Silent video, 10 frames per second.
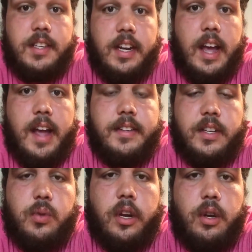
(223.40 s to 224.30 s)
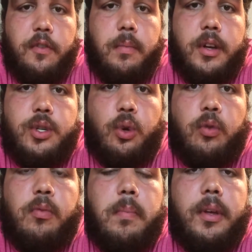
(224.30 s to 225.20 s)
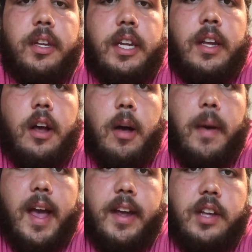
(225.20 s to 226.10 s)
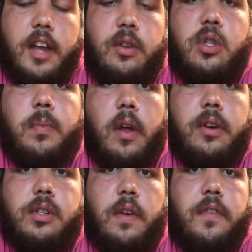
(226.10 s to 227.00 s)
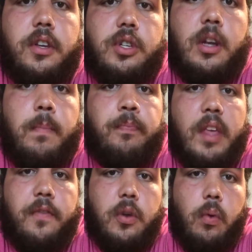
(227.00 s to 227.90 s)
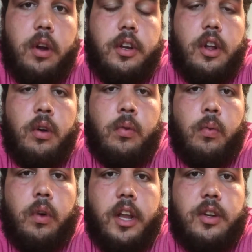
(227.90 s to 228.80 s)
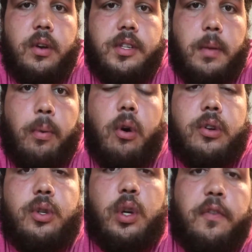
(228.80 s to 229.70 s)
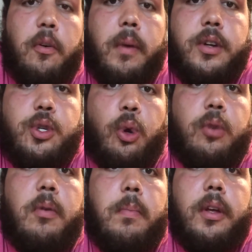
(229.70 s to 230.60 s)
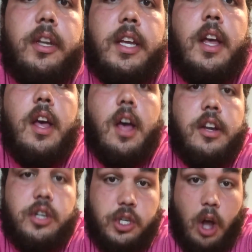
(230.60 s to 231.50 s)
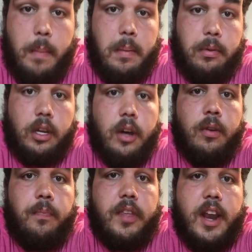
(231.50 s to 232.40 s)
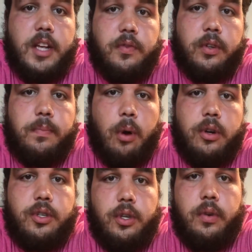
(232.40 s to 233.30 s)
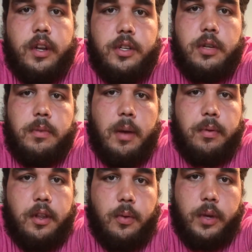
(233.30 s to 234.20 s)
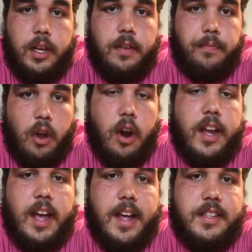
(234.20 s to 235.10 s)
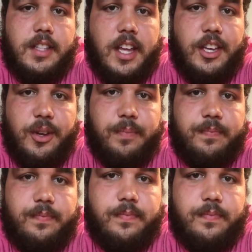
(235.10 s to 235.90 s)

that's it, guys. That's what I do for my shoulder mobility. I do some other stuff in the gym. If you want to know what I do as a part 2 for my shoulder mobility, just comment below and ask for part 2, and it should be up within a week. All right, guys. Thank you.